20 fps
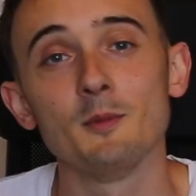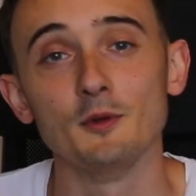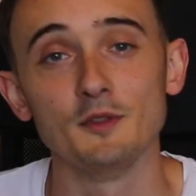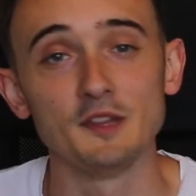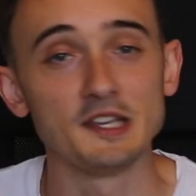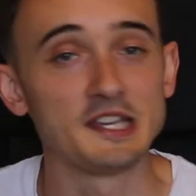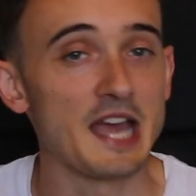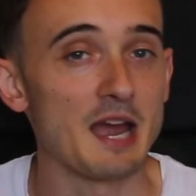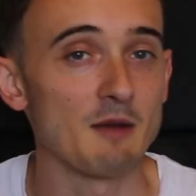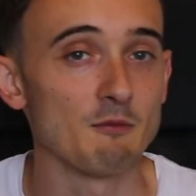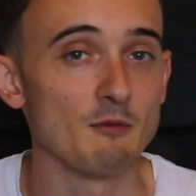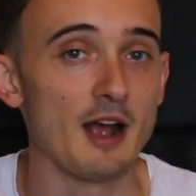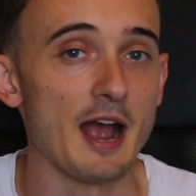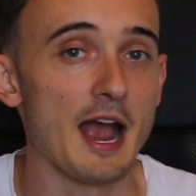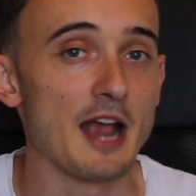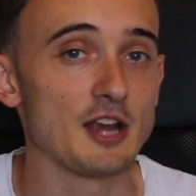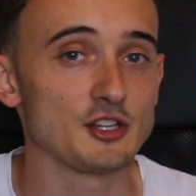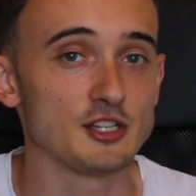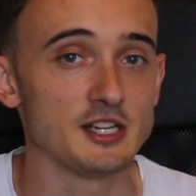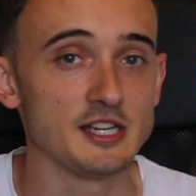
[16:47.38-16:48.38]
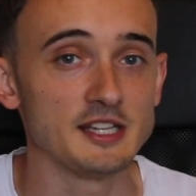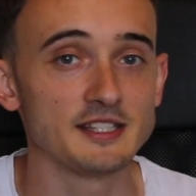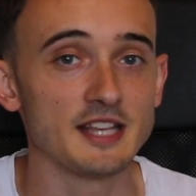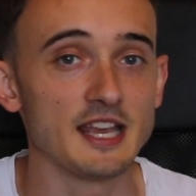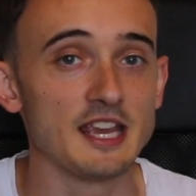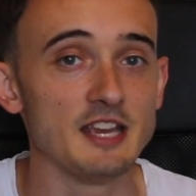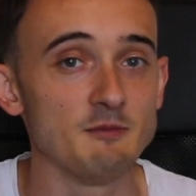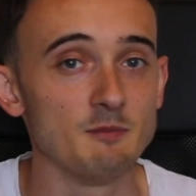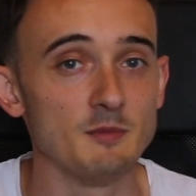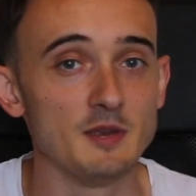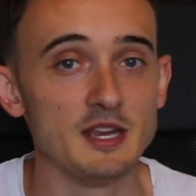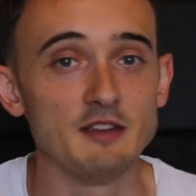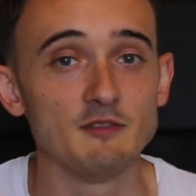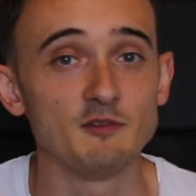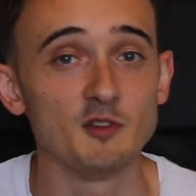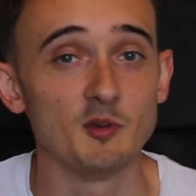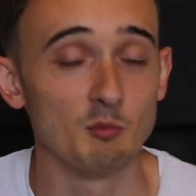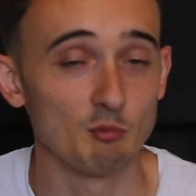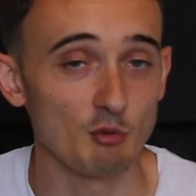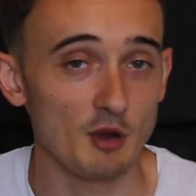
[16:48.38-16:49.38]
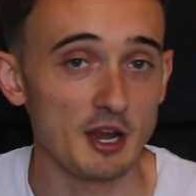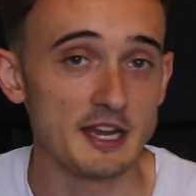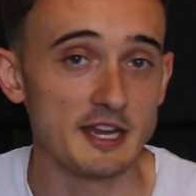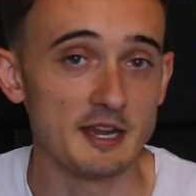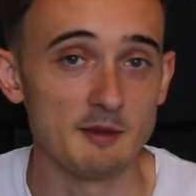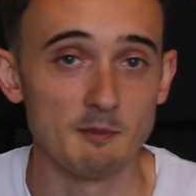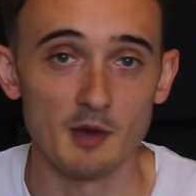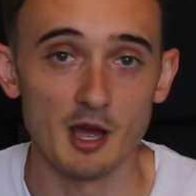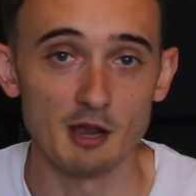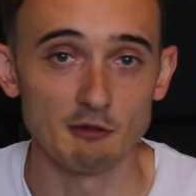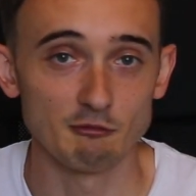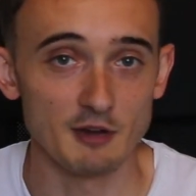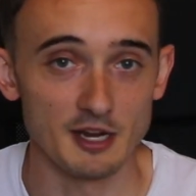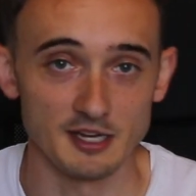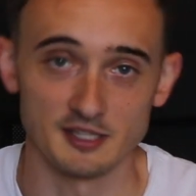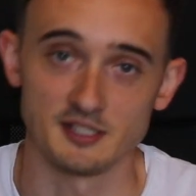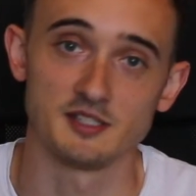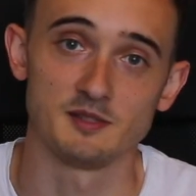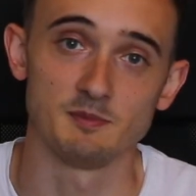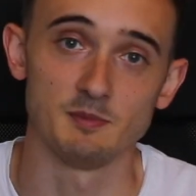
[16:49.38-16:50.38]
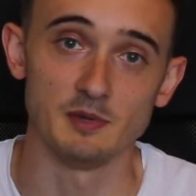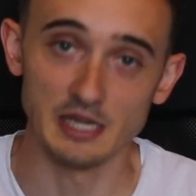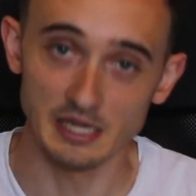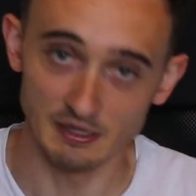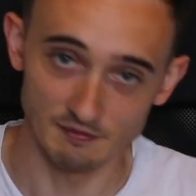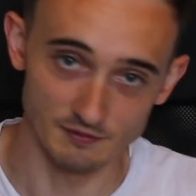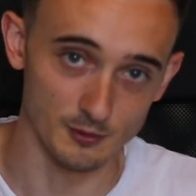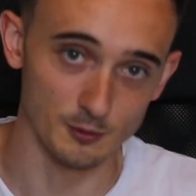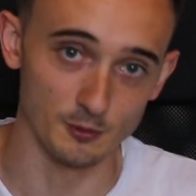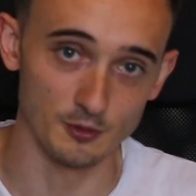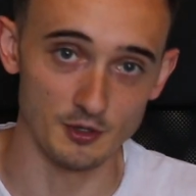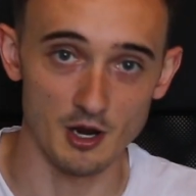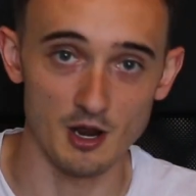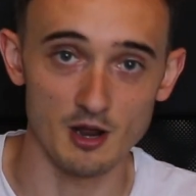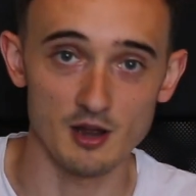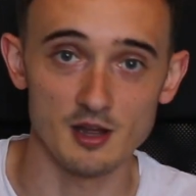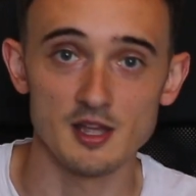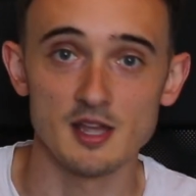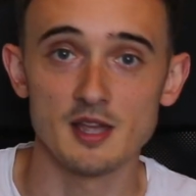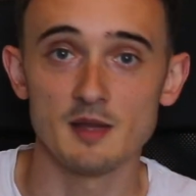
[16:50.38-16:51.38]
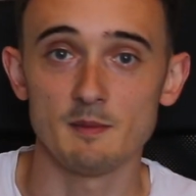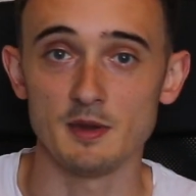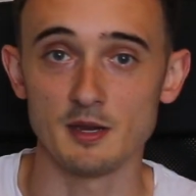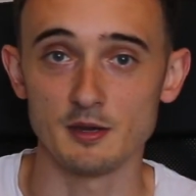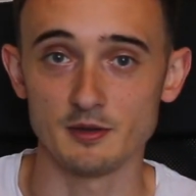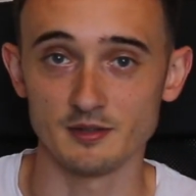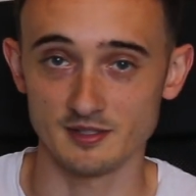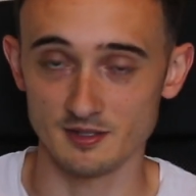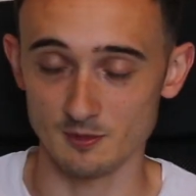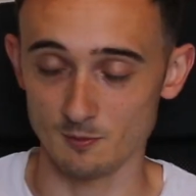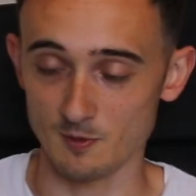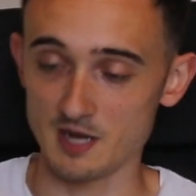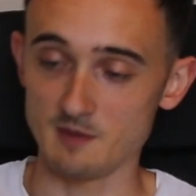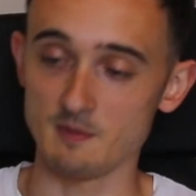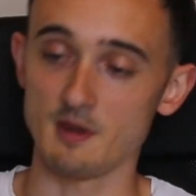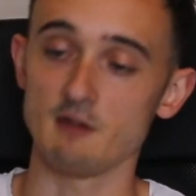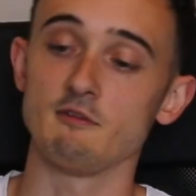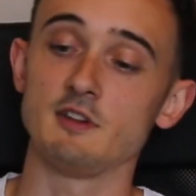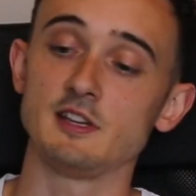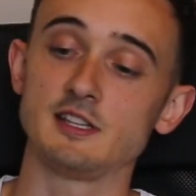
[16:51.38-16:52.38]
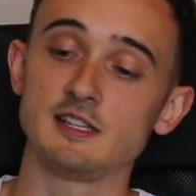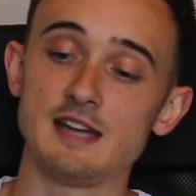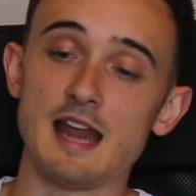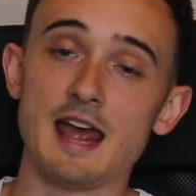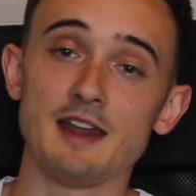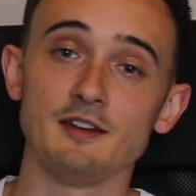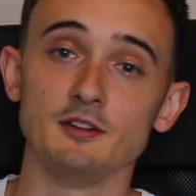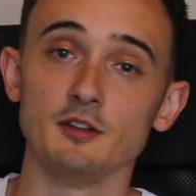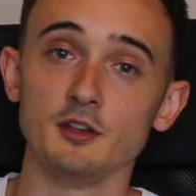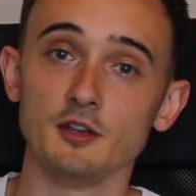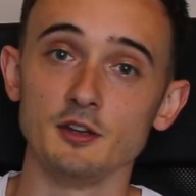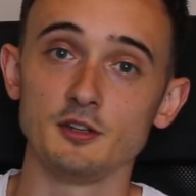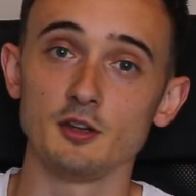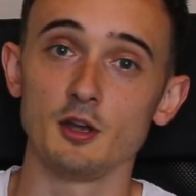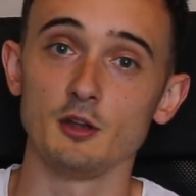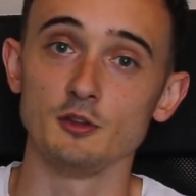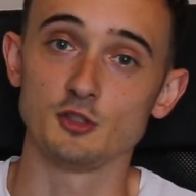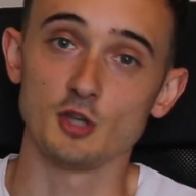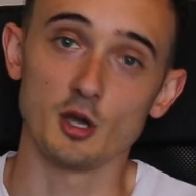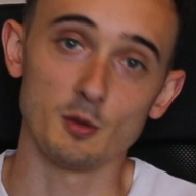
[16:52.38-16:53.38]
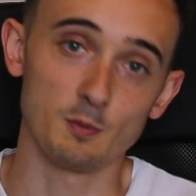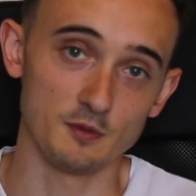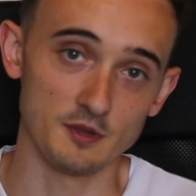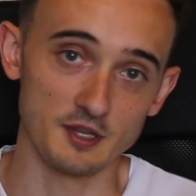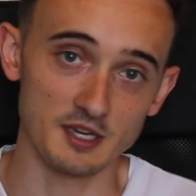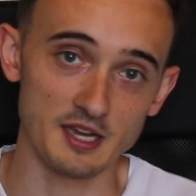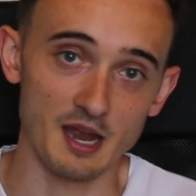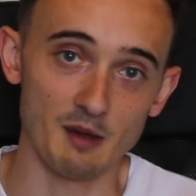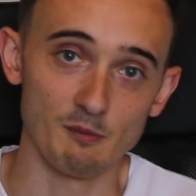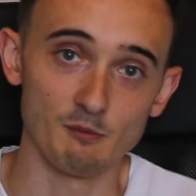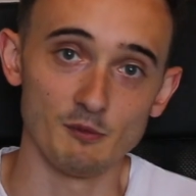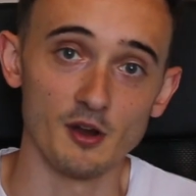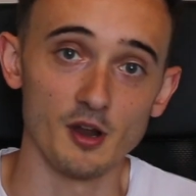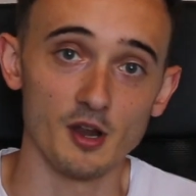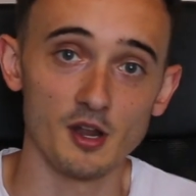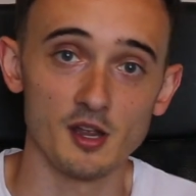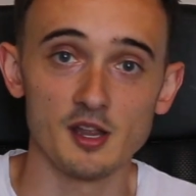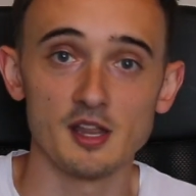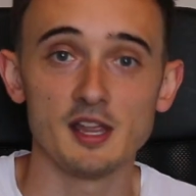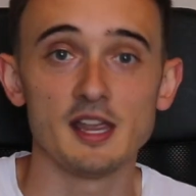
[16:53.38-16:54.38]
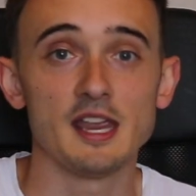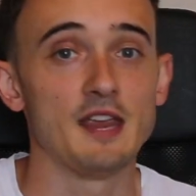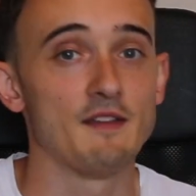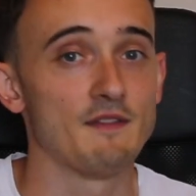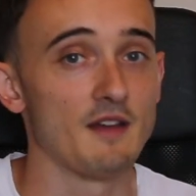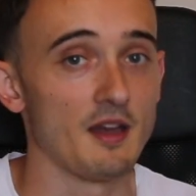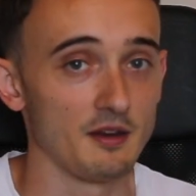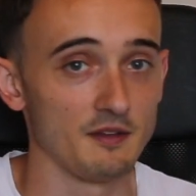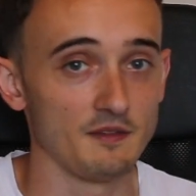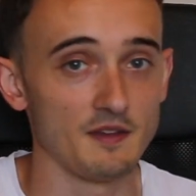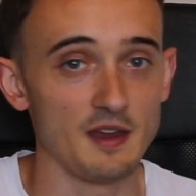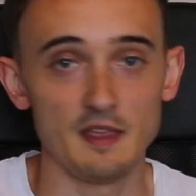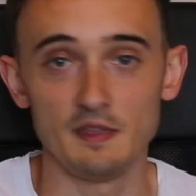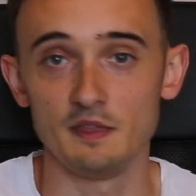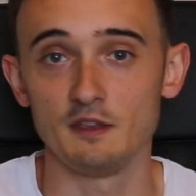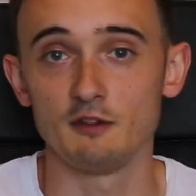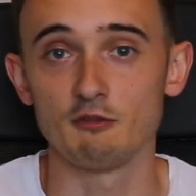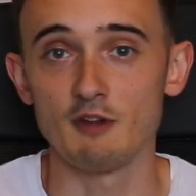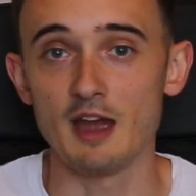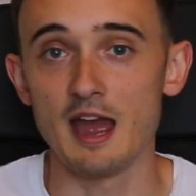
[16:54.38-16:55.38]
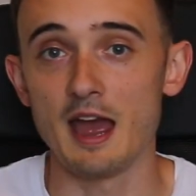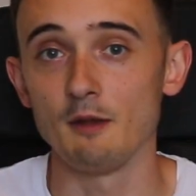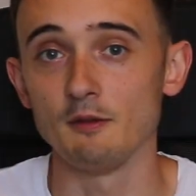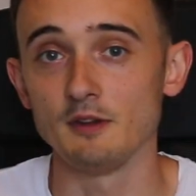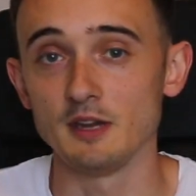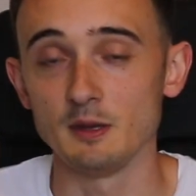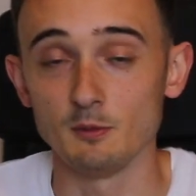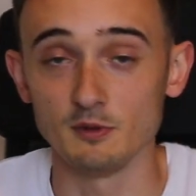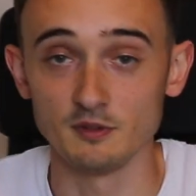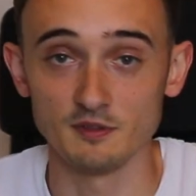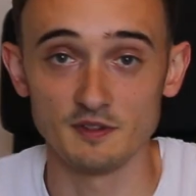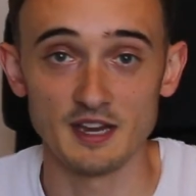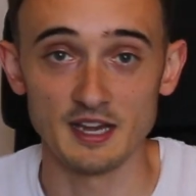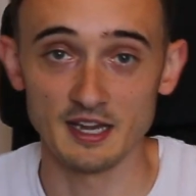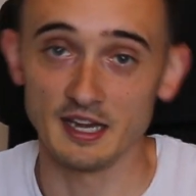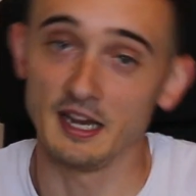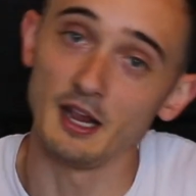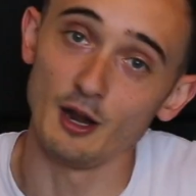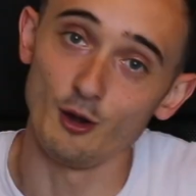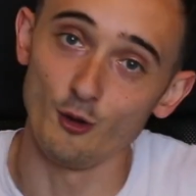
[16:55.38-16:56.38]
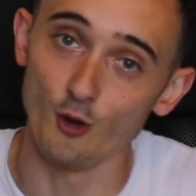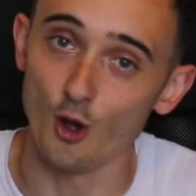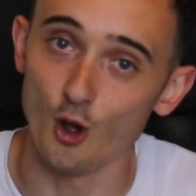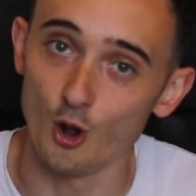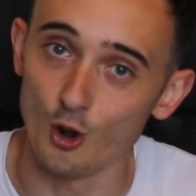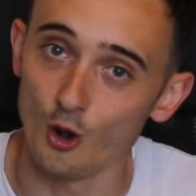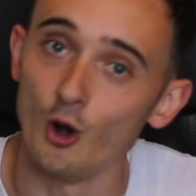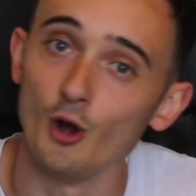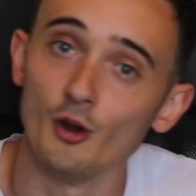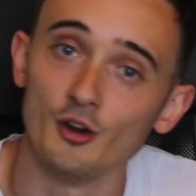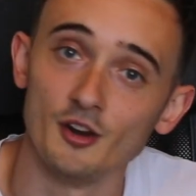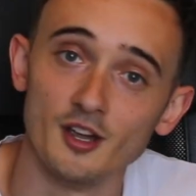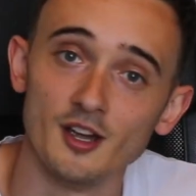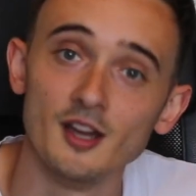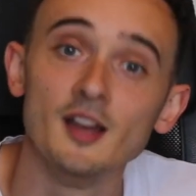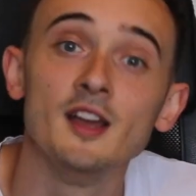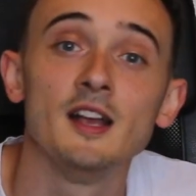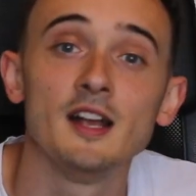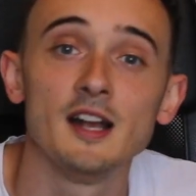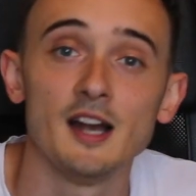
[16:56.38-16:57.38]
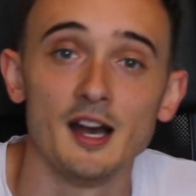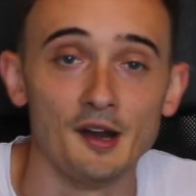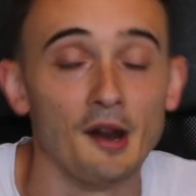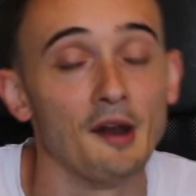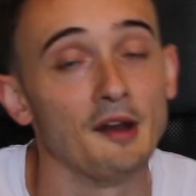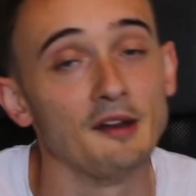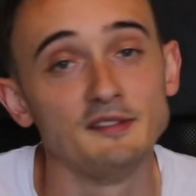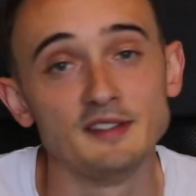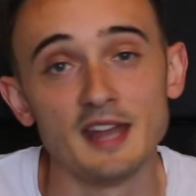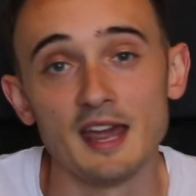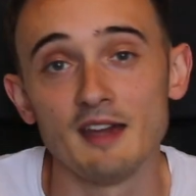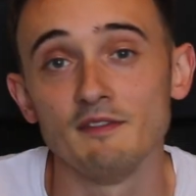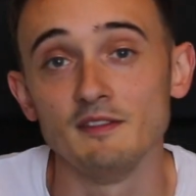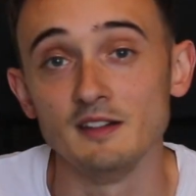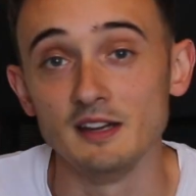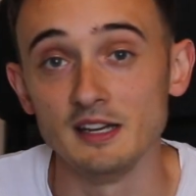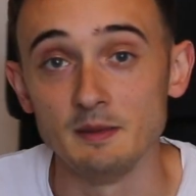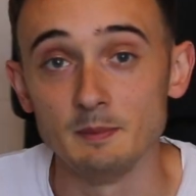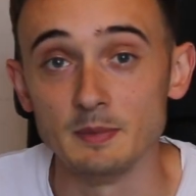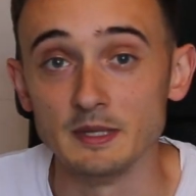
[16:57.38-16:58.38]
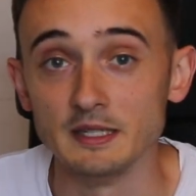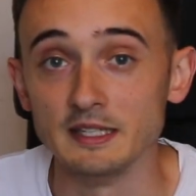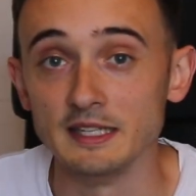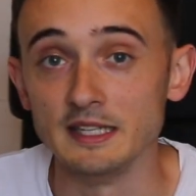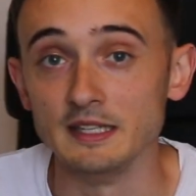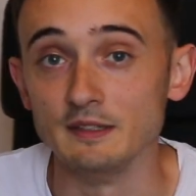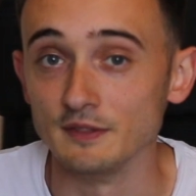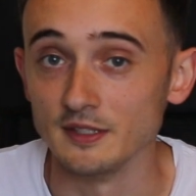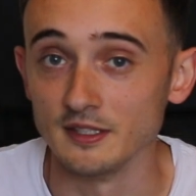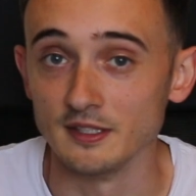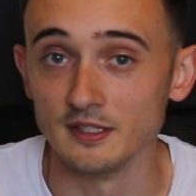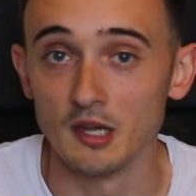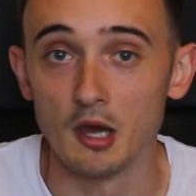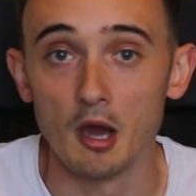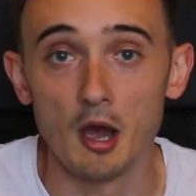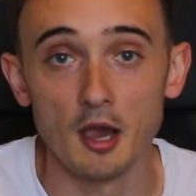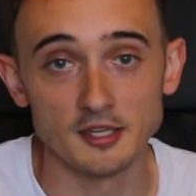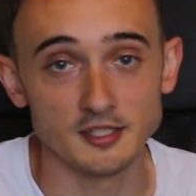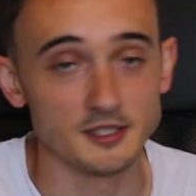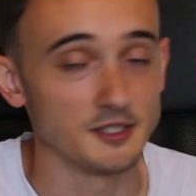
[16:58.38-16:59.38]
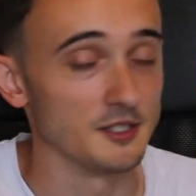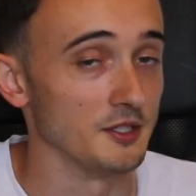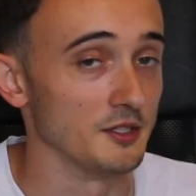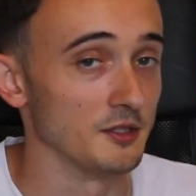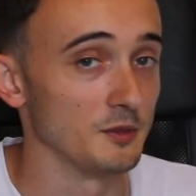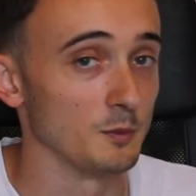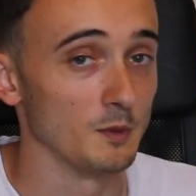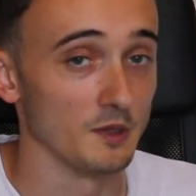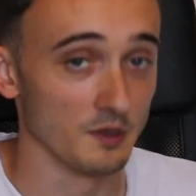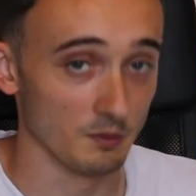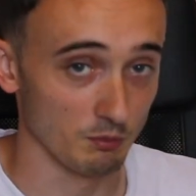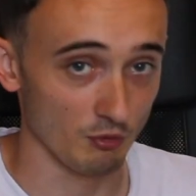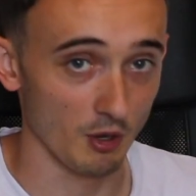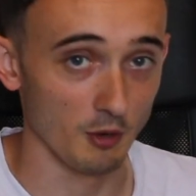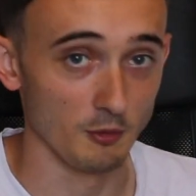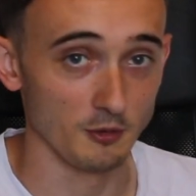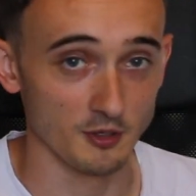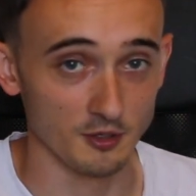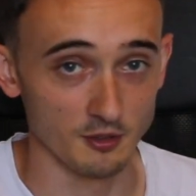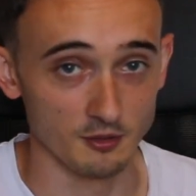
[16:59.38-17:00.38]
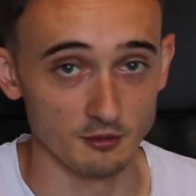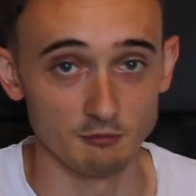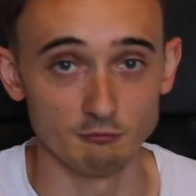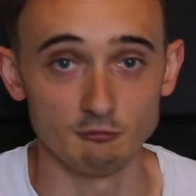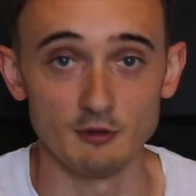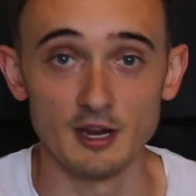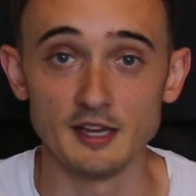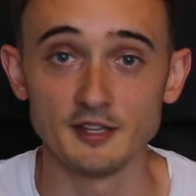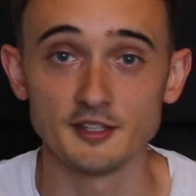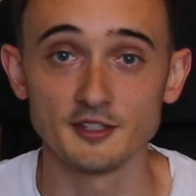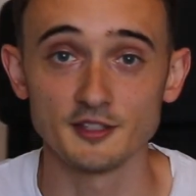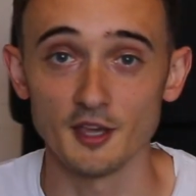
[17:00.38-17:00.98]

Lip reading: but the camera actually saved me from breaking my wrist, believe it or not, because the way my wrist landed on top of the camera, if I'd have hit the ground, it would have hit it a lot harder, and I'd have definitely been leaving Iceland with a broken wrist.